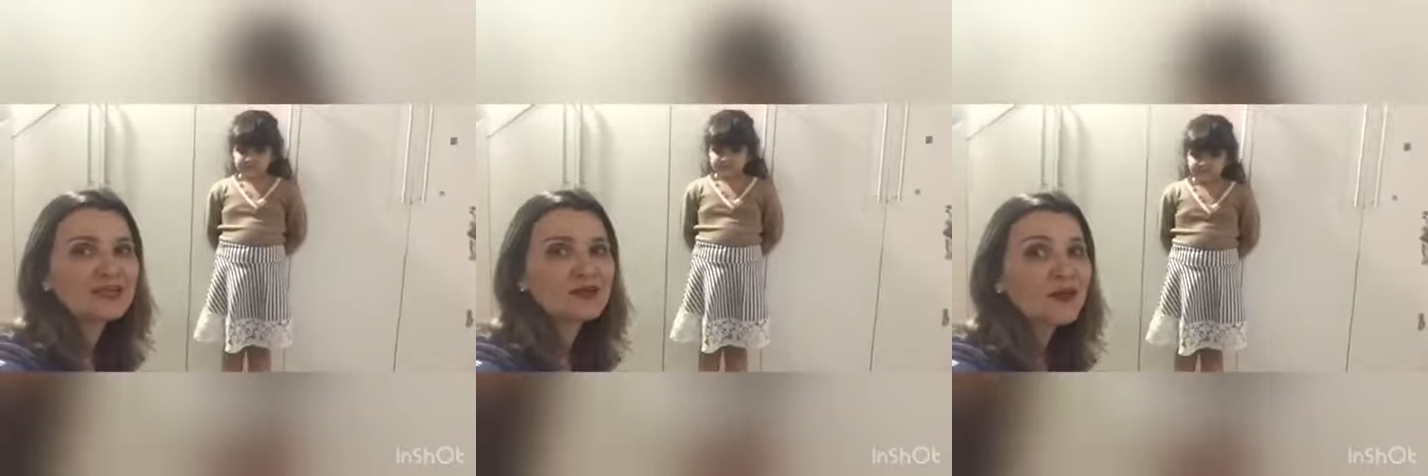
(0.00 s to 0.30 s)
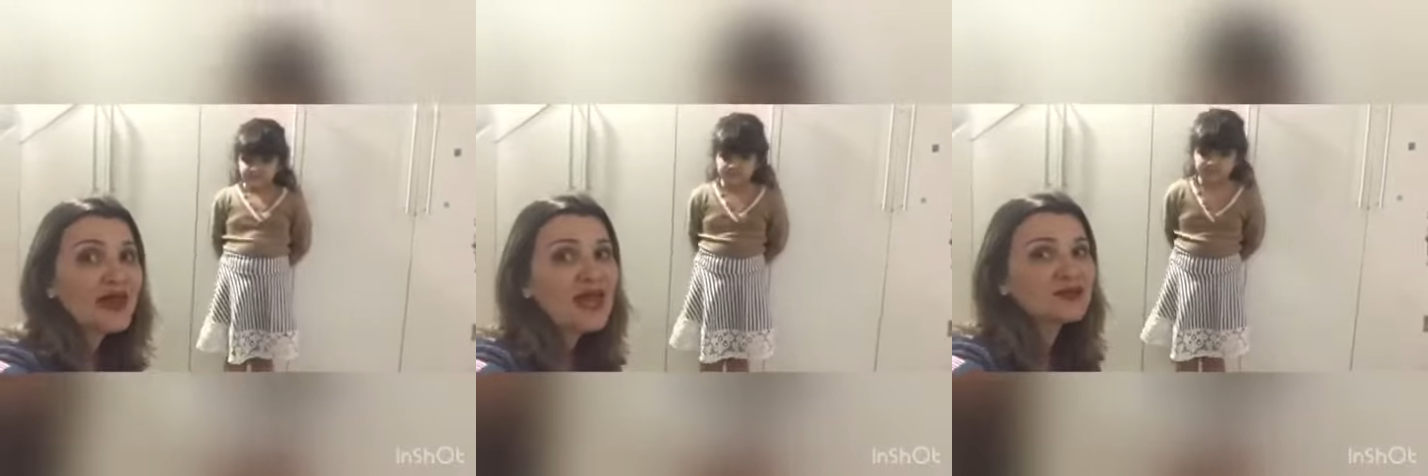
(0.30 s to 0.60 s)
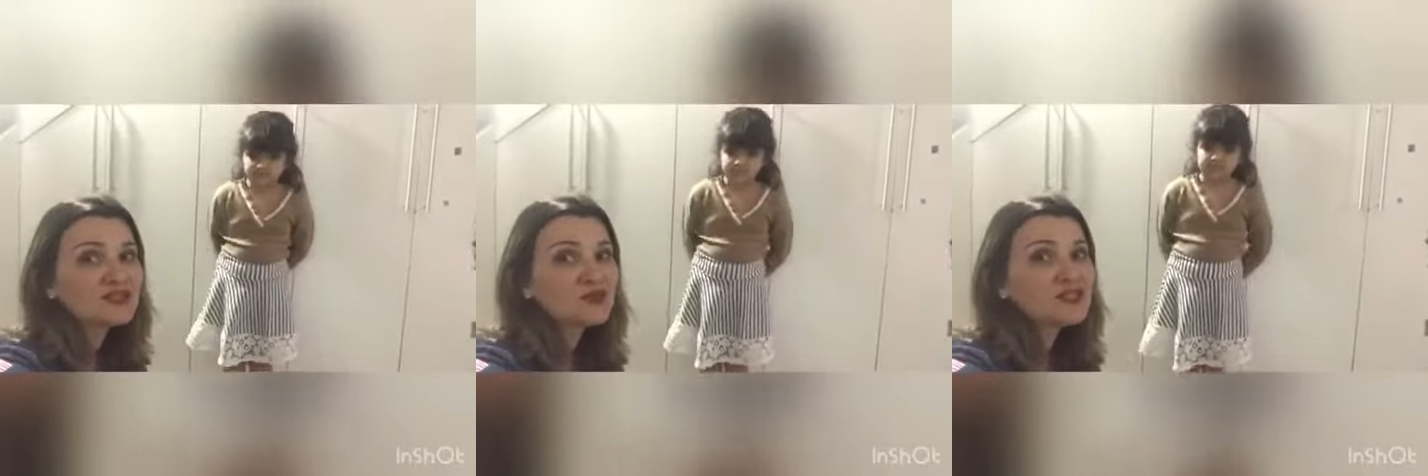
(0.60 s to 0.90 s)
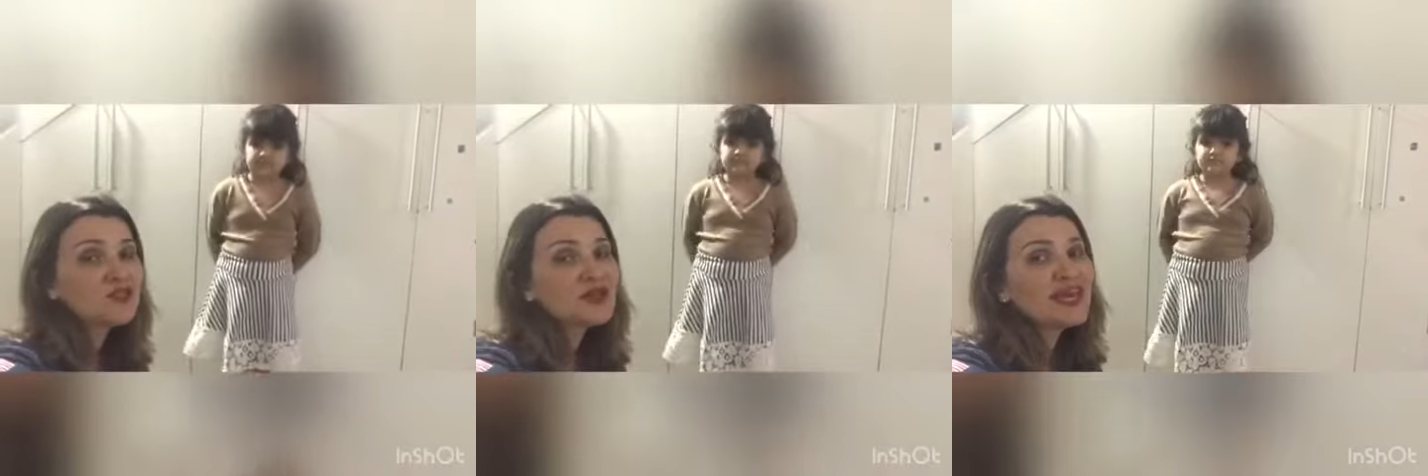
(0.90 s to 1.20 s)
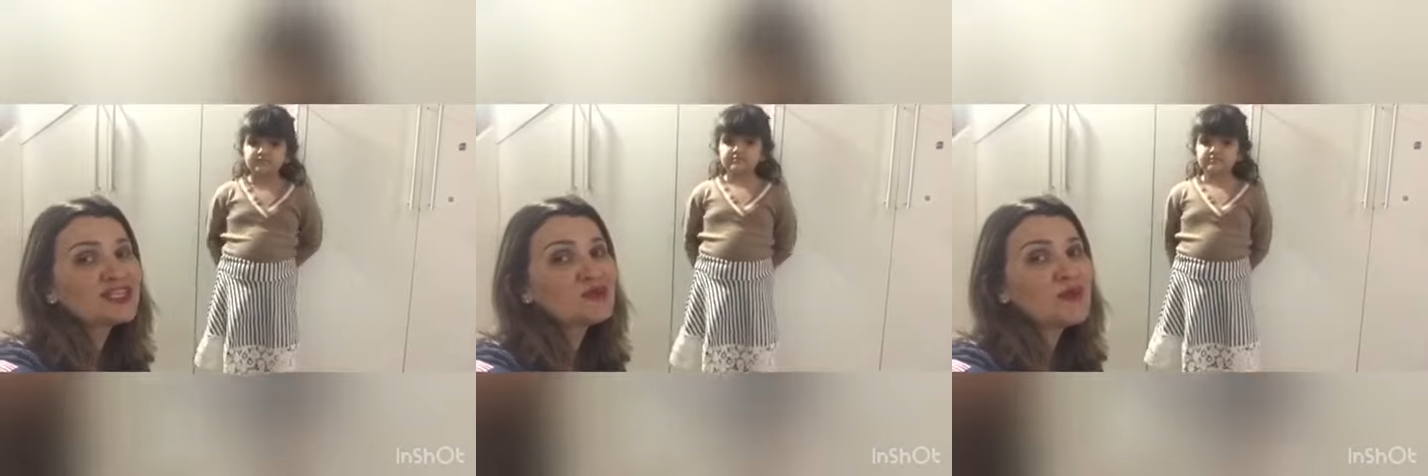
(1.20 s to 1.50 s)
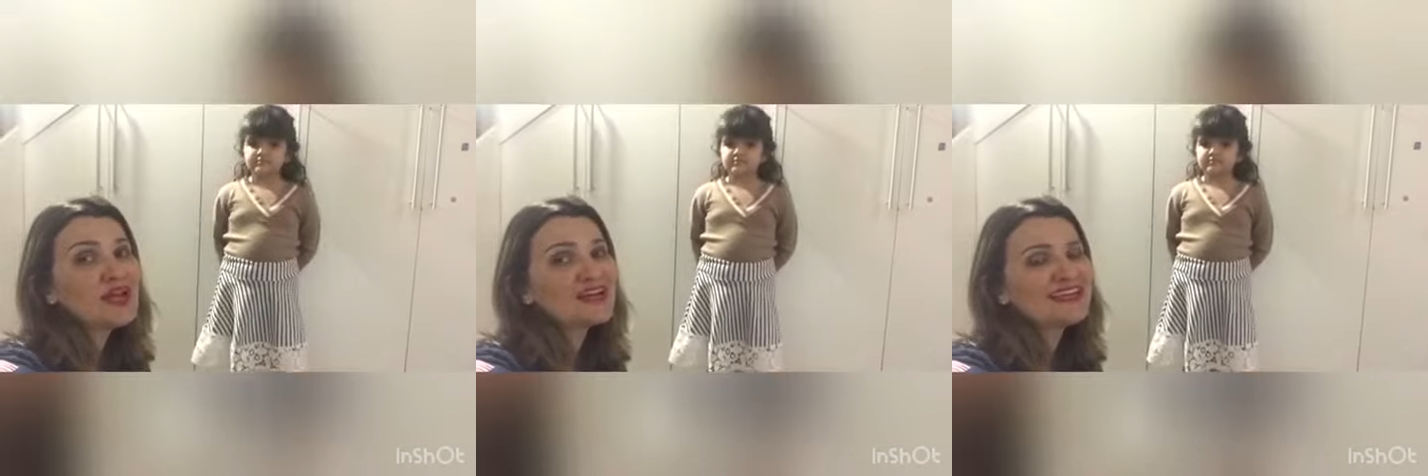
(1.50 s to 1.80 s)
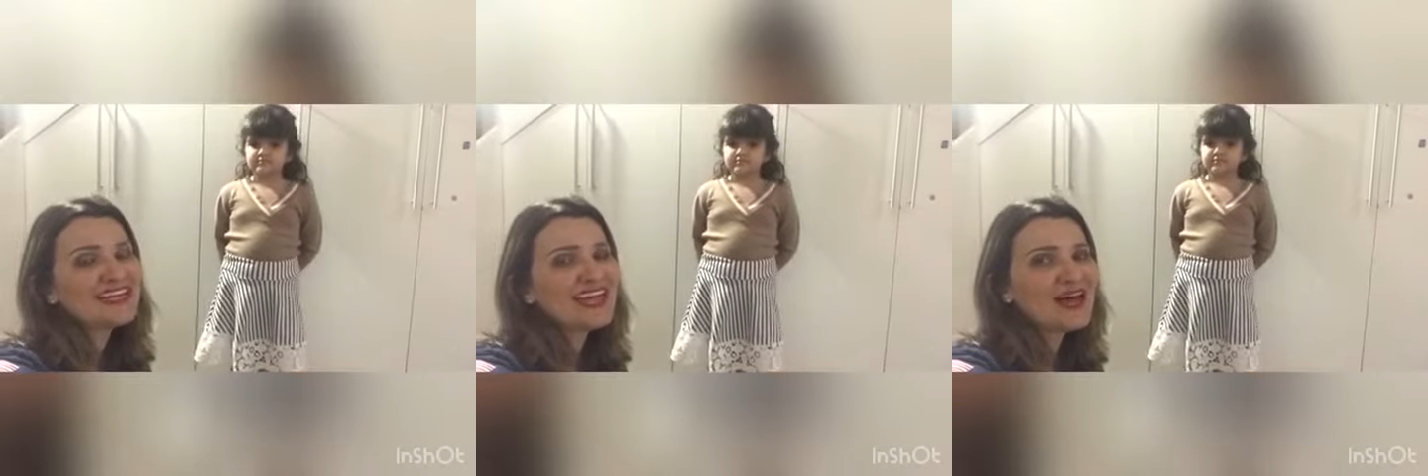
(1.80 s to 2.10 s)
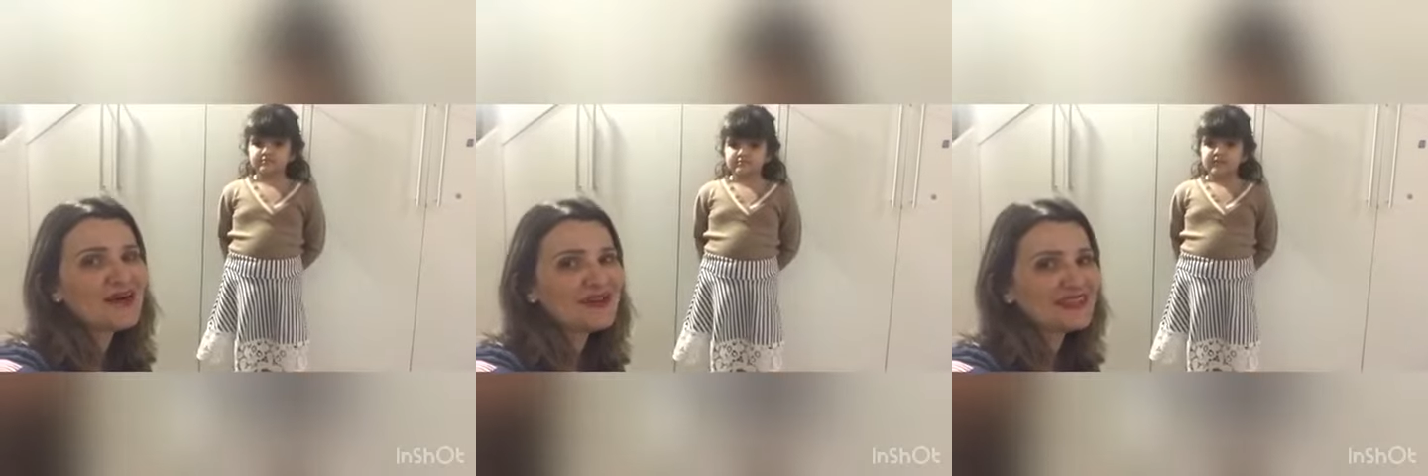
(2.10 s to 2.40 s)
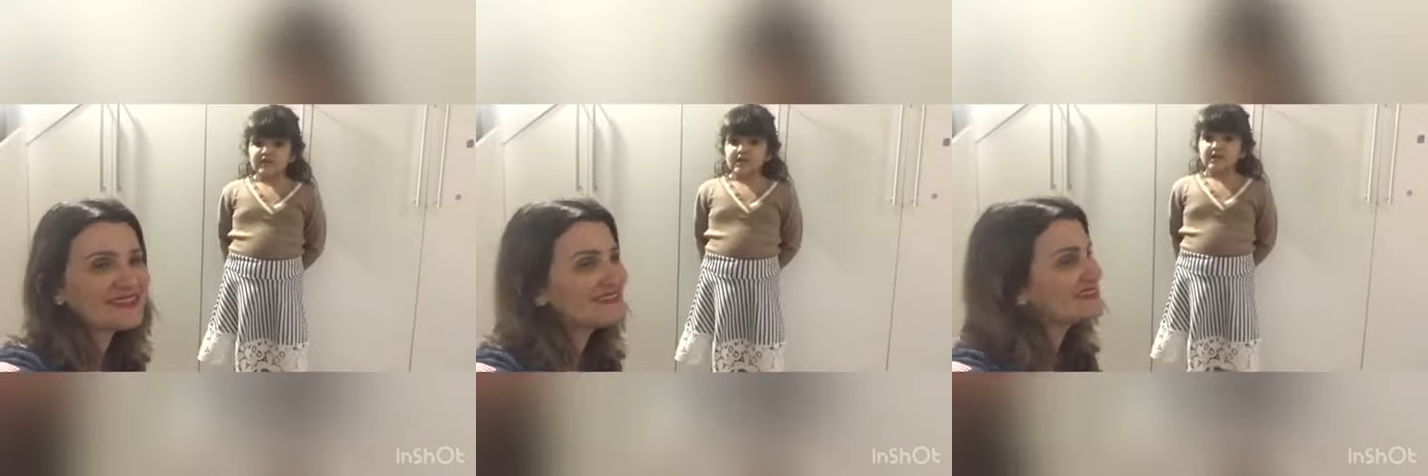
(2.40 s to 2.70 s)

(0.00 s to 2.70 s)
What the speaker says: What else? What do you like to wear, Ana Laura?